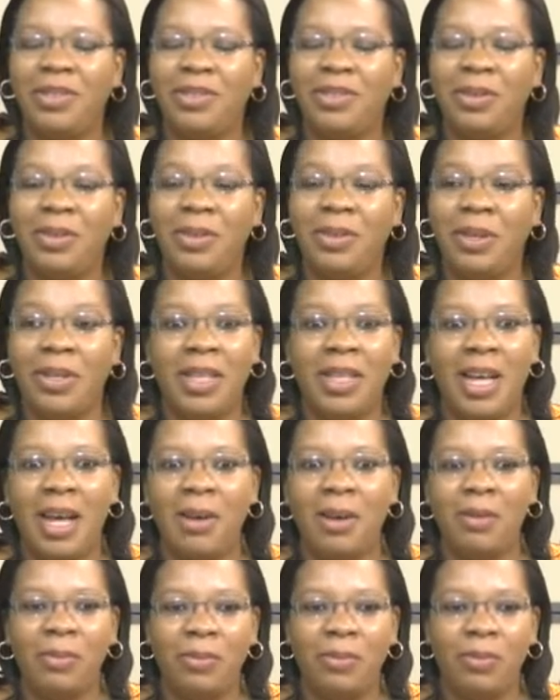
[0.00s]
on the other,
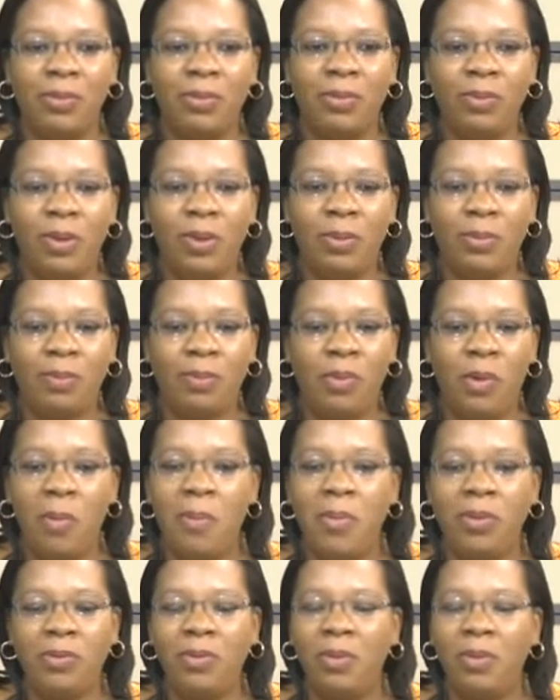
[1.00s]
I, we
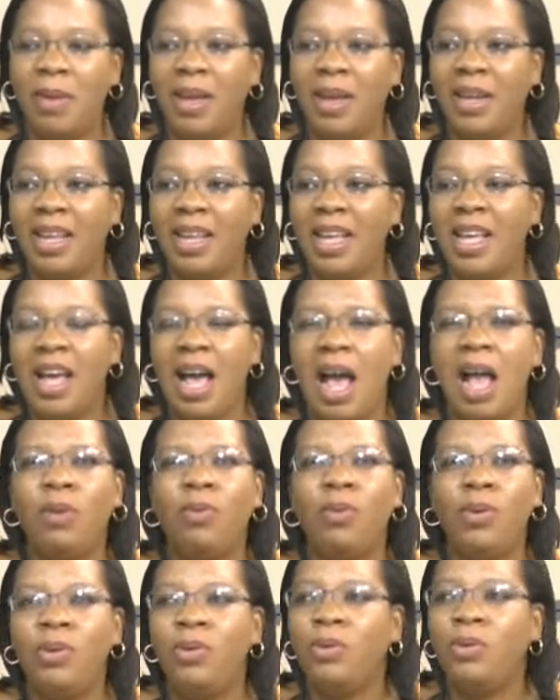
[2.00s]
promote women, and
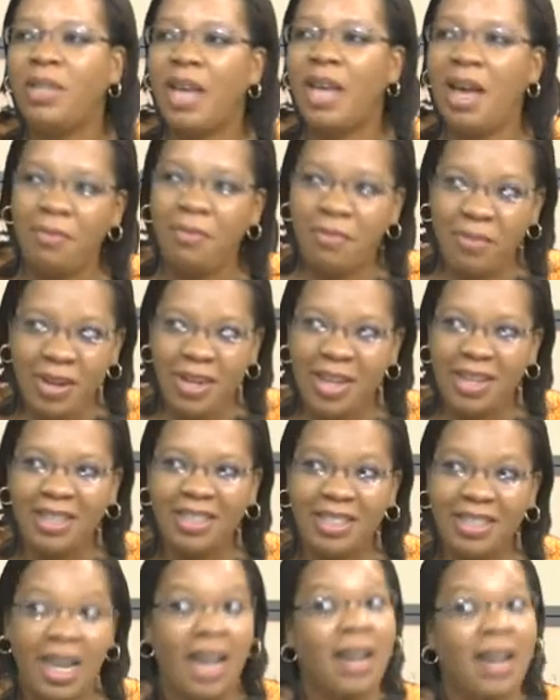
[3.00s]
we use every
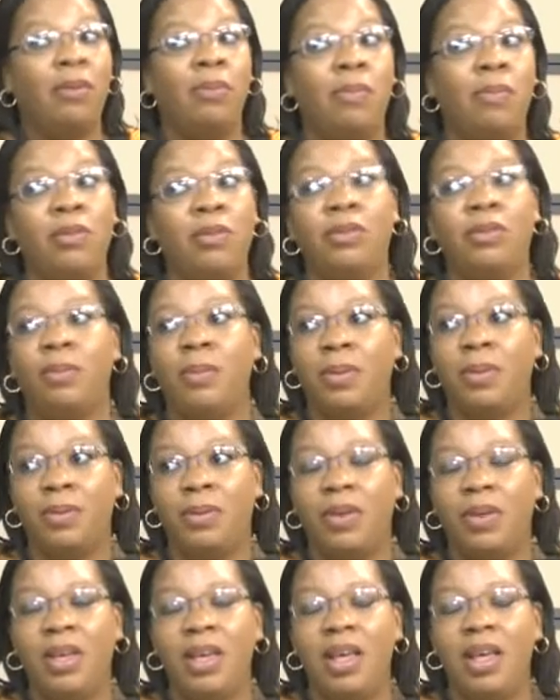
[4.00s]
channel possible.
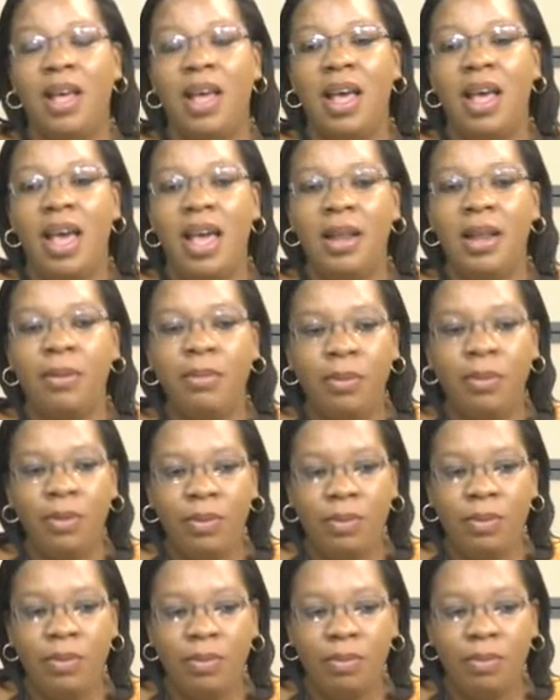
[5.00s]
In
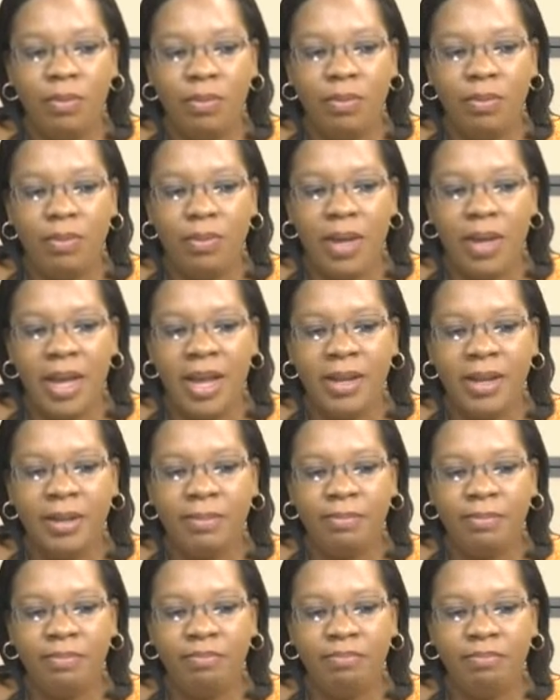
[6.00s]

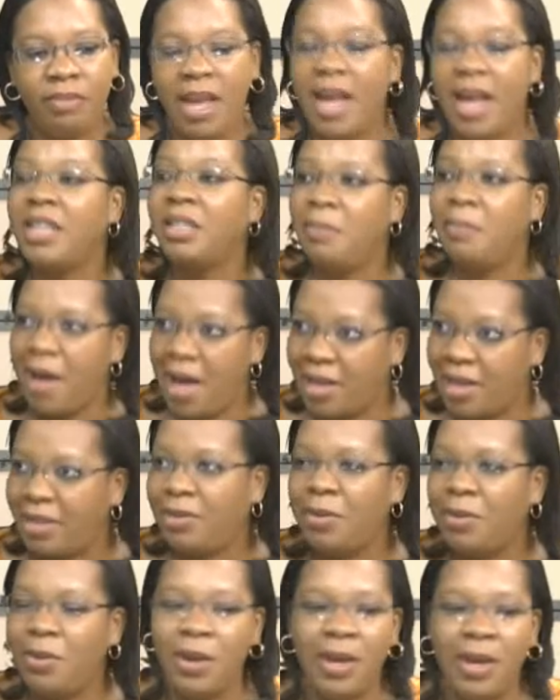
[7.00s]
in years
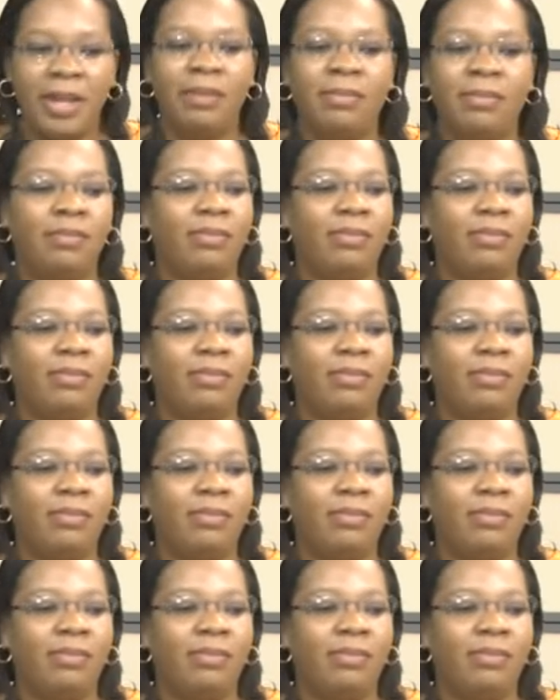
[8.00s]
past, or in